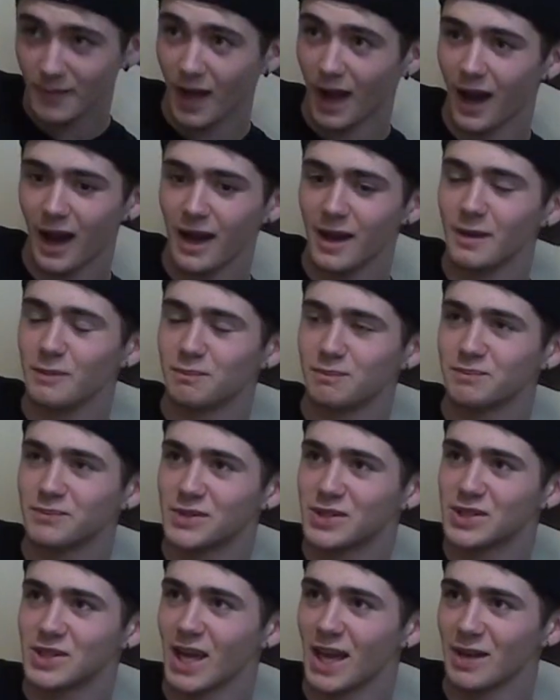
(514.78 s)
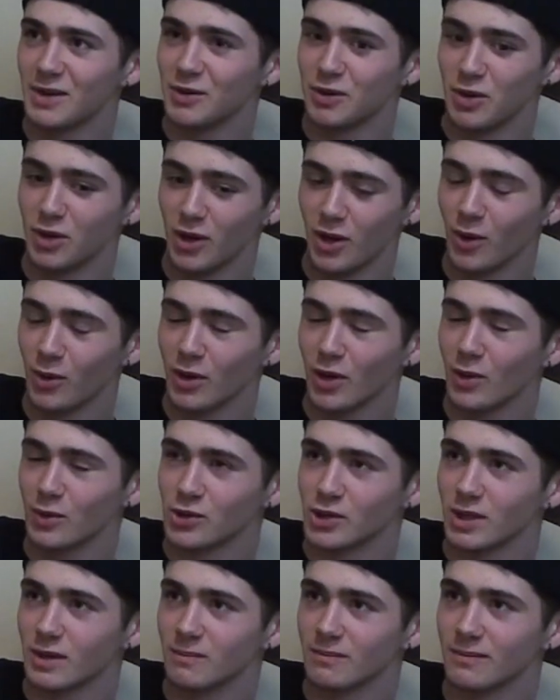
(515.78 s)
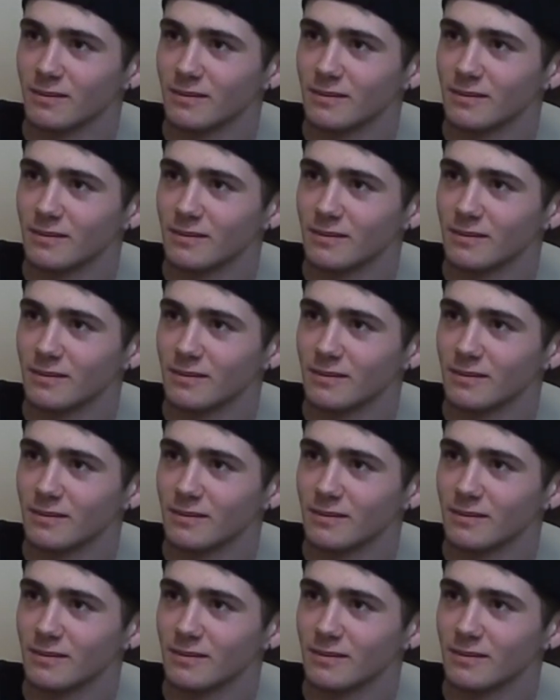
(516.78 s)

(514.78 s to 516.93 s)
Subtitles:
I said no coaching.